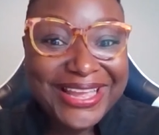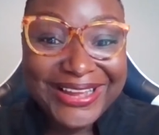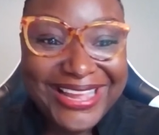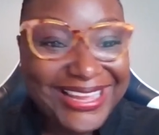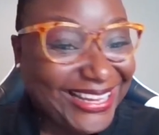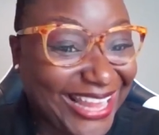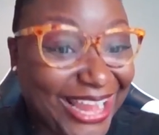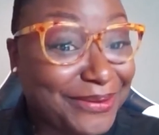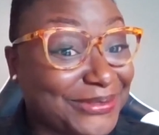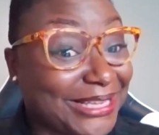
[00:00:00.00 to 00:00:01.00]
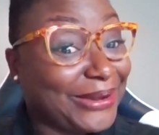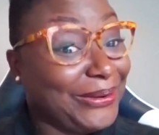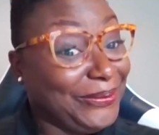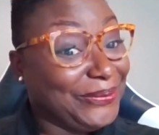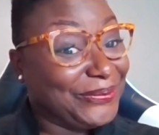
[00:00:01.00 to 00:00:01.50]
Everybody was like,
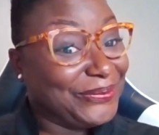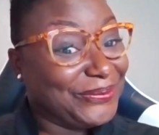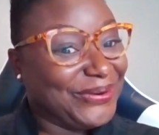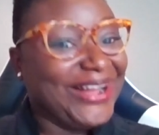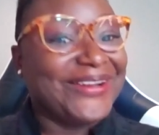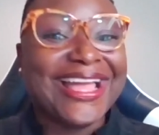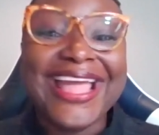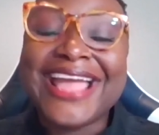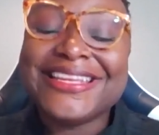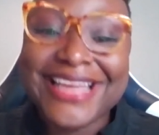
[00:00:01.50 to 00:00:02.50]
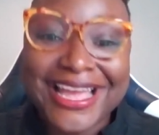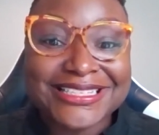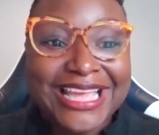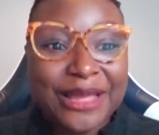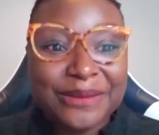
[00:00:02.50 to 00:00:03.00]
oh, okay.
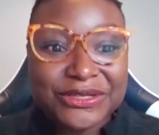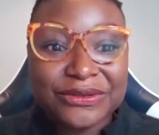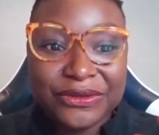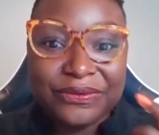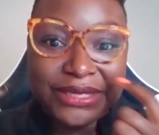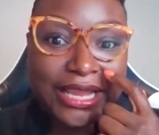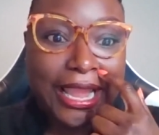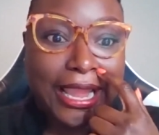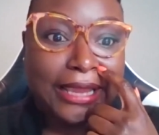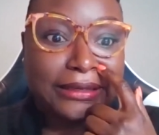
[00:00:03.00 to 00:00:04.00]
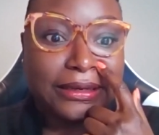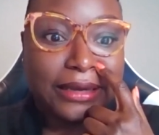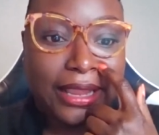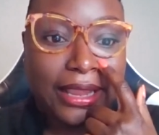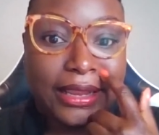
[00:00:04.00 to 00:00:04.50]
Yes, absolutely. And
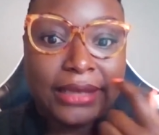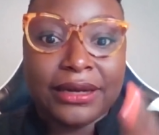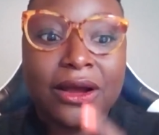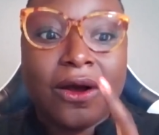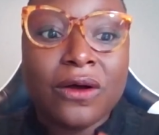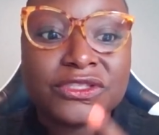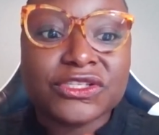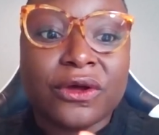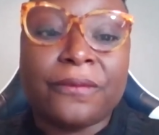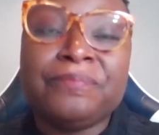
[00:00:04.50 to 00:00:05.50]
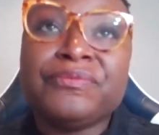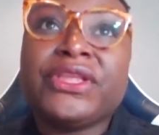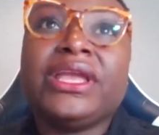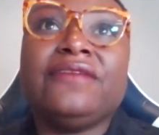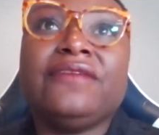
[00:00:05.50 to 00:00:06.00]
I also,
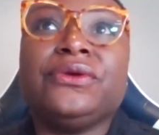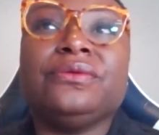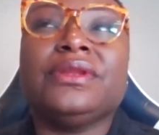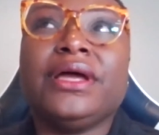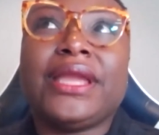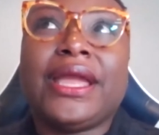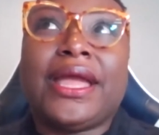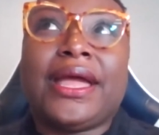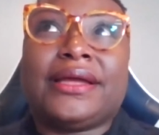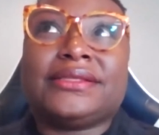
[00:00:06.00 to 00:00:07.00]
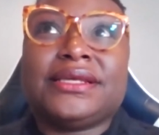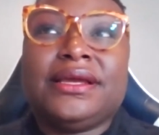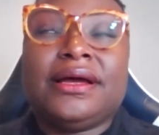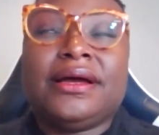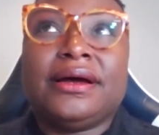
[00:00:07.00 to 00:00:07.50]
if you look at
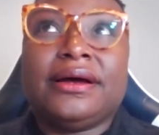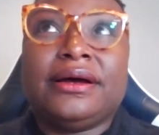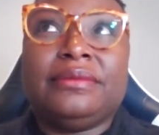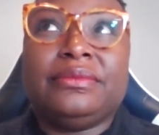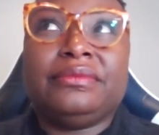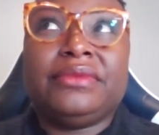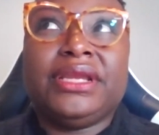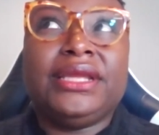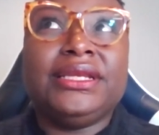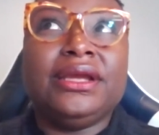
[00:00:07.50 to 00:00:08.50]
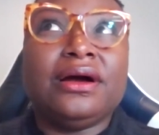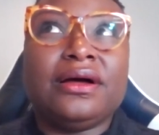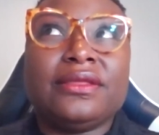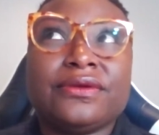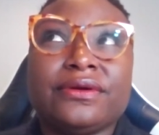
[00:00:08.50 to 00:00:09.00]
any
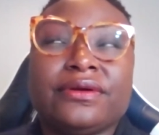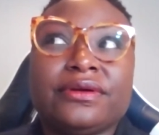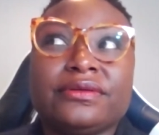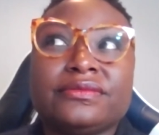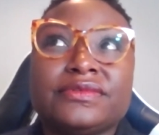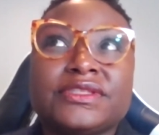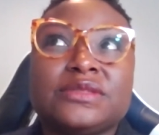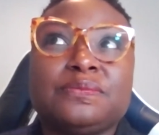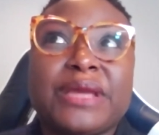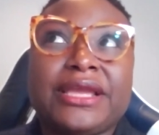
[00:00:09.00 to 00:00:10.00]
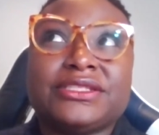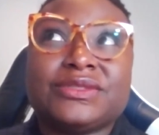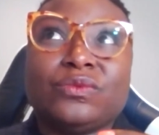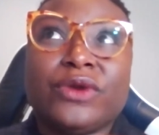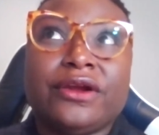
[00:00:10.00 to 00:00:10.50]
other space
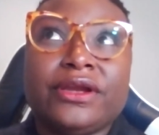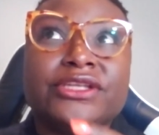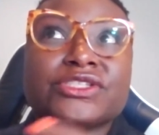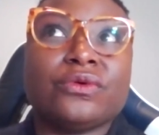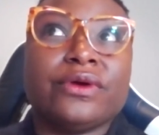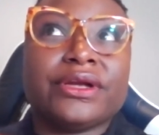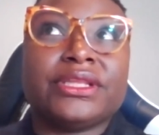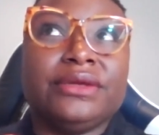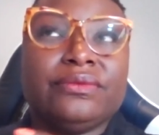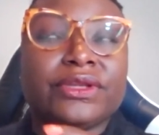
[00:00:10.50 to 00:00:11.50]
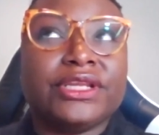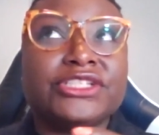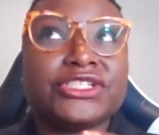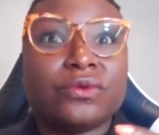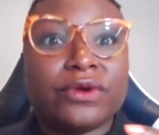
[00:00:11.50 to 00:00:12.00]
where historically
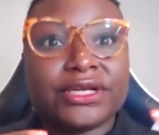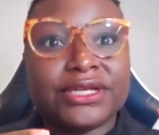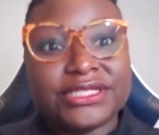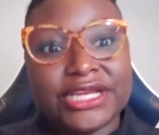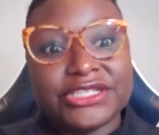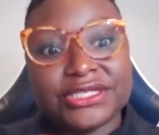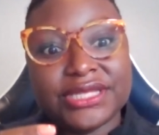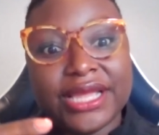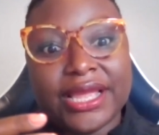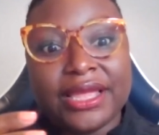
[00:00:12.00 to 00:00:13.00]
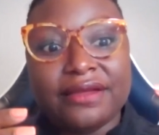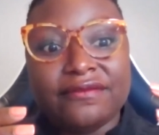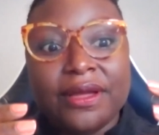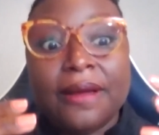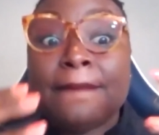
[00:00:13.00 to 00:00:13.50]
religious organizations have
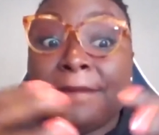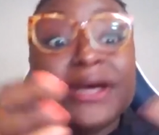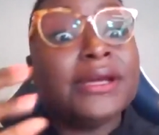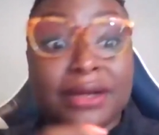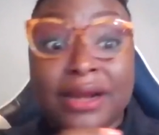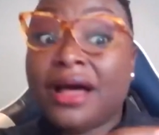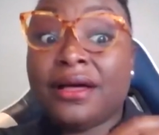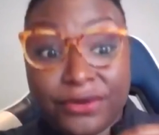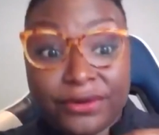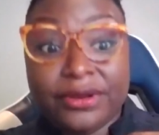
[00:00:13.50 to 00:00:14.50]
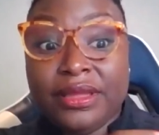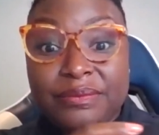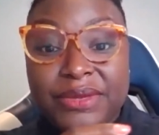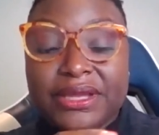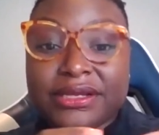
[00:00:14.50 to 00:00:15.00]
put an other
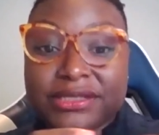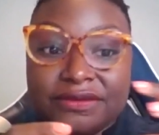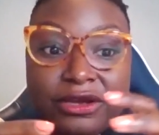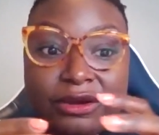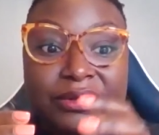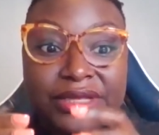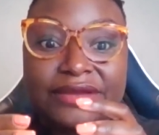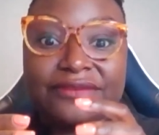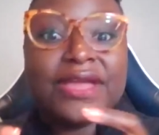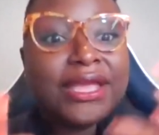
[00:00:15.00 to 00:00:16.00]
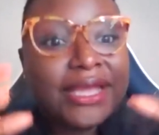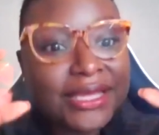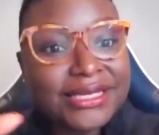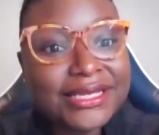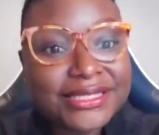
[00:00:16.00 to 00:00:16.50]
because of their belief,
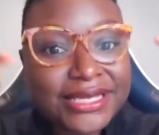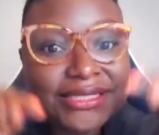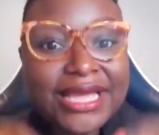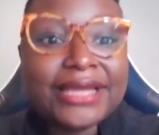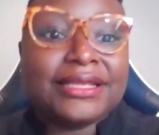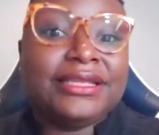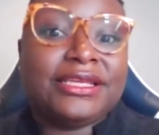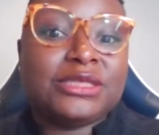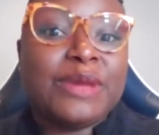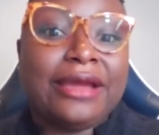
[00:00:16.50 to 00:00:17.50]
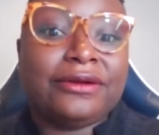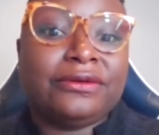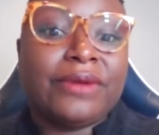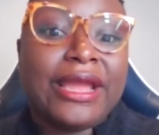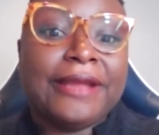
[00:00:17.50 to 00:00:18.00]
it is exactly this
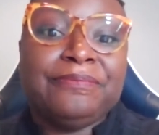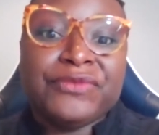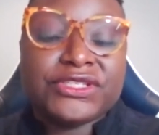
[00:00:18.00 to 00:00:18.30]
pattern, right?